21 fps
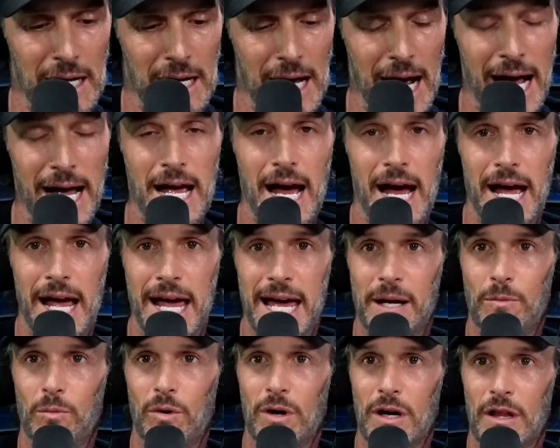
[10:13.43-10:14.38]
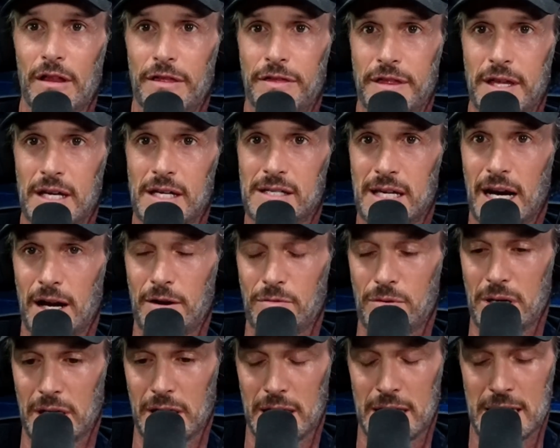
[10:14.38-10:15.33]
And one of the things that I
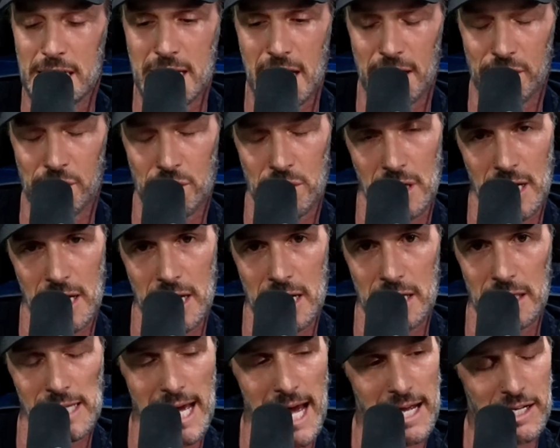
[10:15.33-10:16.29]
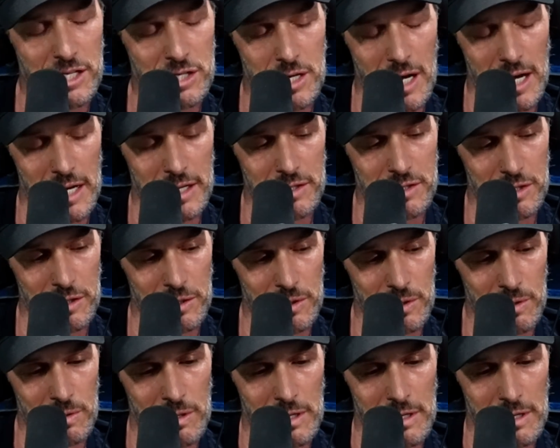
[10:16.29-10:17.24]
really yesterday latched onto,